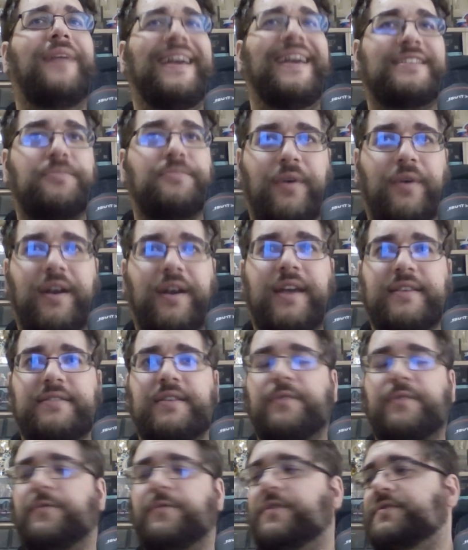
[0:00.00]
experience
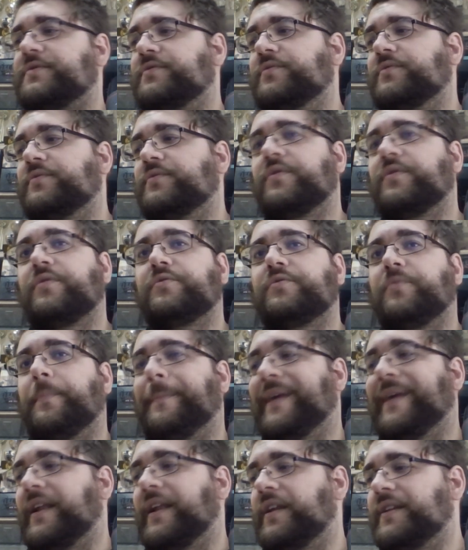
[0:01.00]
it was to
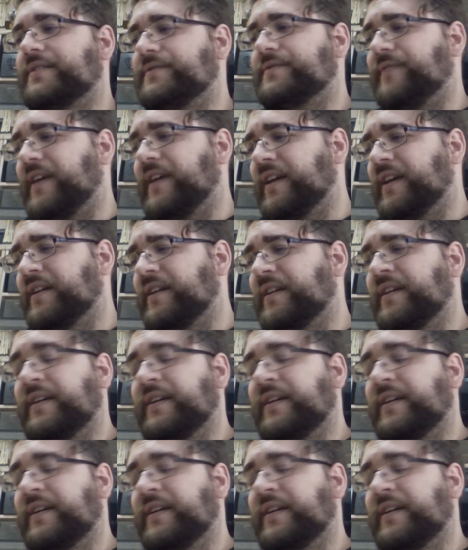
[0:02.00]
build this thing.